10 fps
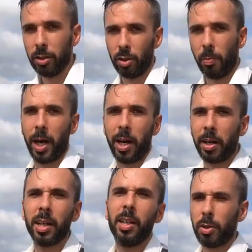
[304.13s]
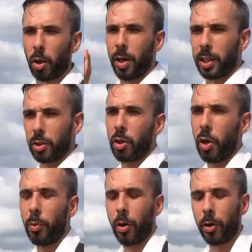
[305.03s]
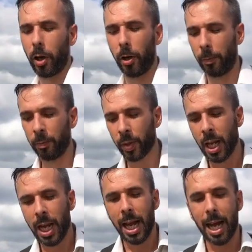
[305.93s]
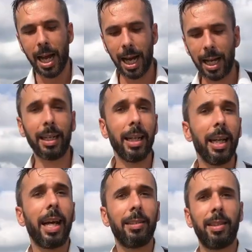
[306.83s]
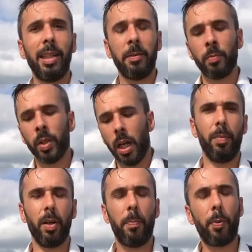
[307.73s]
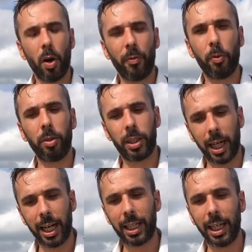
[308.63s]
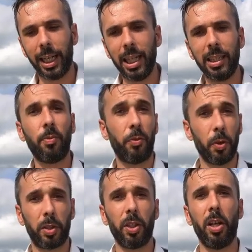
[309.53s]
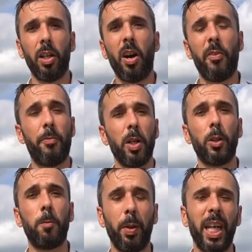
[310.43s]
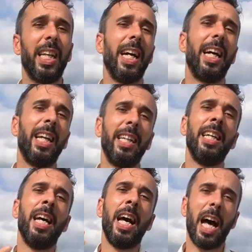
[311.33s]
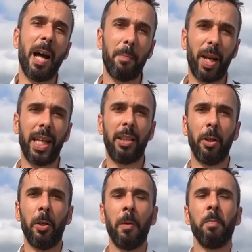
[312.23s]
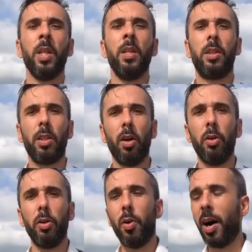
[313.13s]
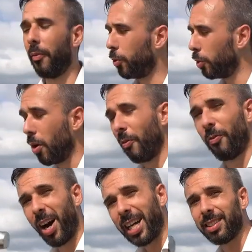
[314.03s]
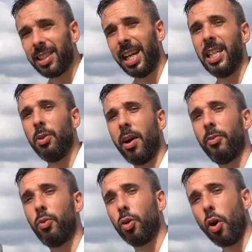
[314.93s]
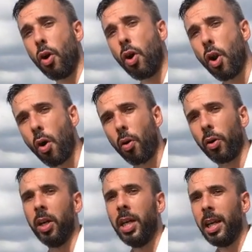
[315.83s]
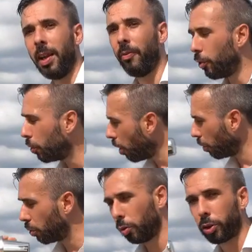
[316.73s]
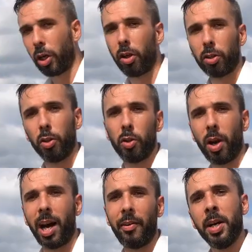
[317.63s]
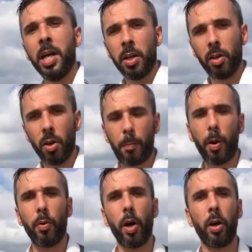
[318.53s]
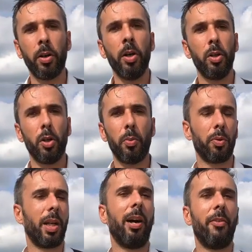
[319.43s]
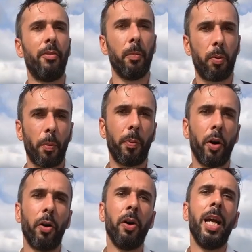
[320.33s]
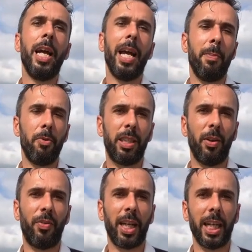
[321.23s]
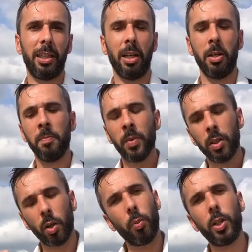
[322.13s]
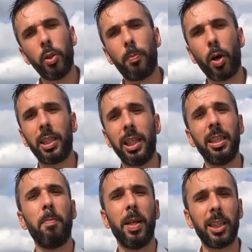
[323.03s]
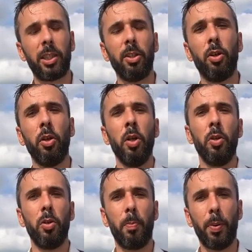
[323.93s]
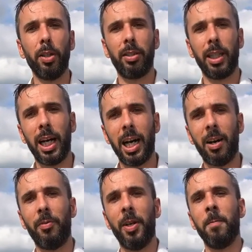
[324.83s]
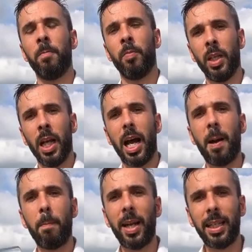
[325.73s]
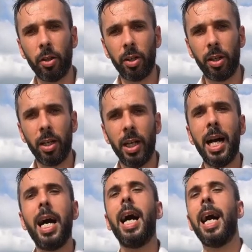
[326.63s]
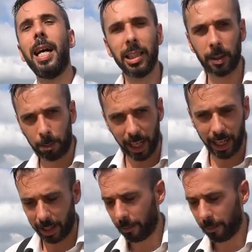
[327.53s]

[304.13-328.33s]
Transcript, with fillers: the bar towards your coworker. And lastly, a powerful shake is function of both speed and amplitude. So you have to go fast and you have to go long. If you go too short, you'll have no power, you won't have proper emulsification. So when you practice, make sure you both have amplitude and speed.